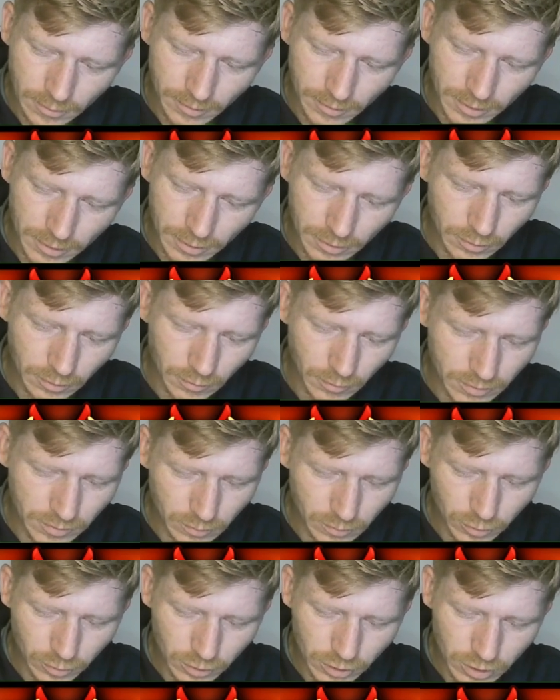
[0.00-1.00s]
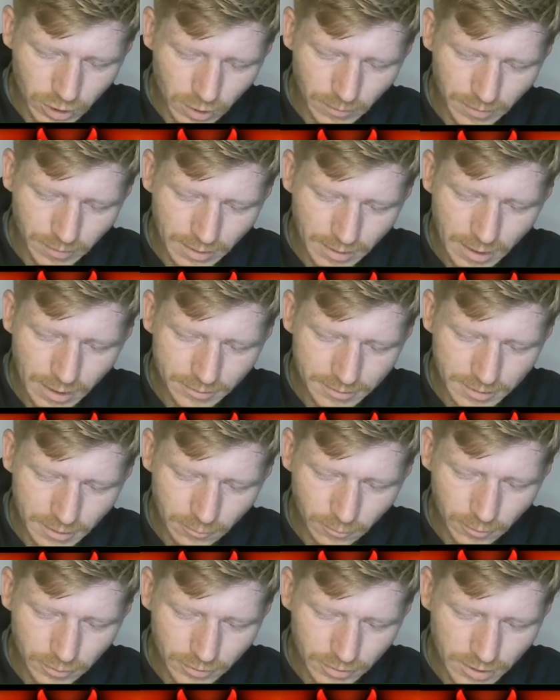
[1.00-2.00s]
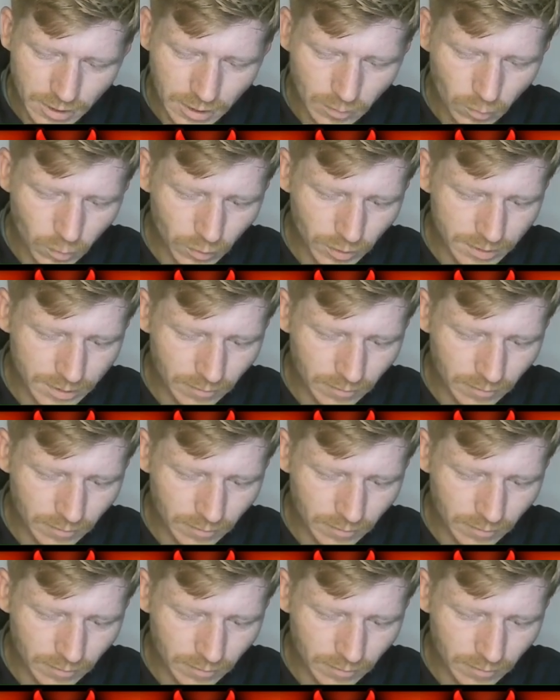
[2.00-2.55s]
We can do as much slowing down as he wants now, boys.